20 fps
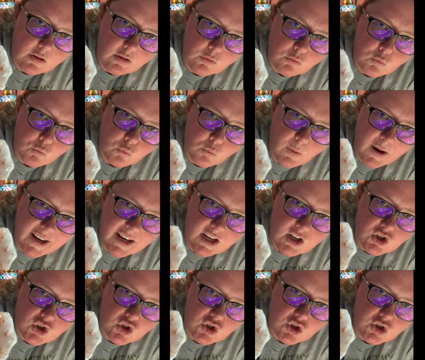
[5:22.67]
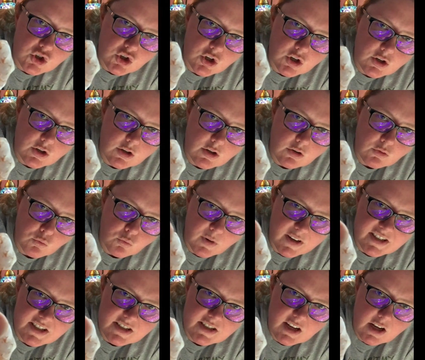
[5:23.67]
reddish
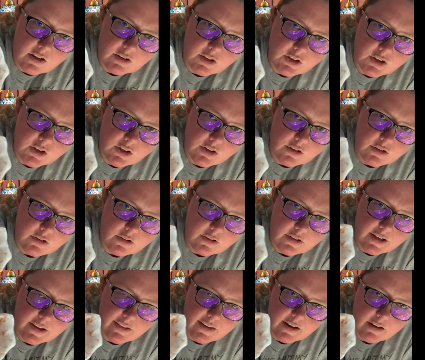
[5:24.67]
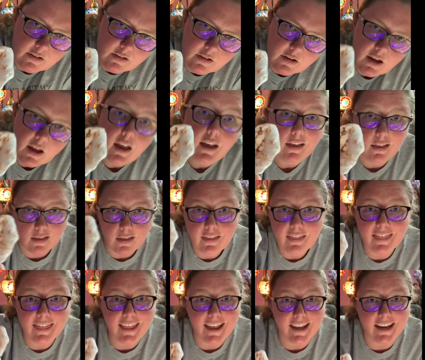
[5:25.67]
rust color in there.
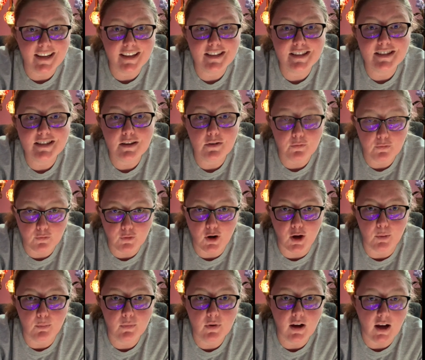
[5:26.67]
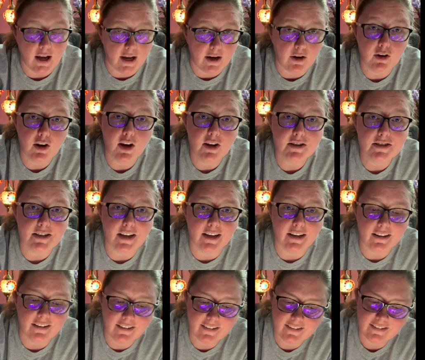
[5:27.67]
That is from iron oxide.
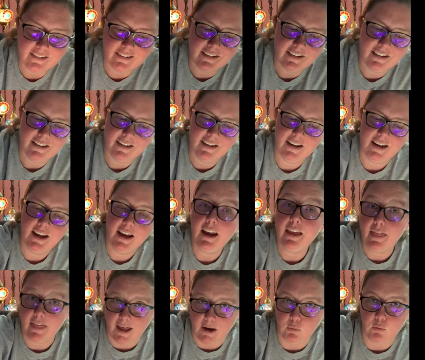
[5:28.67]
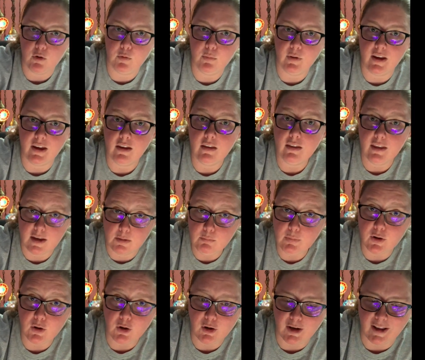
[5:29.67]
That would be the
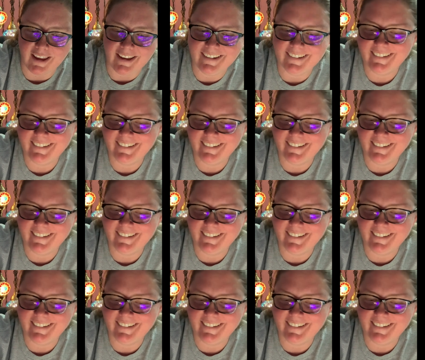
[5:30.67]
impurity.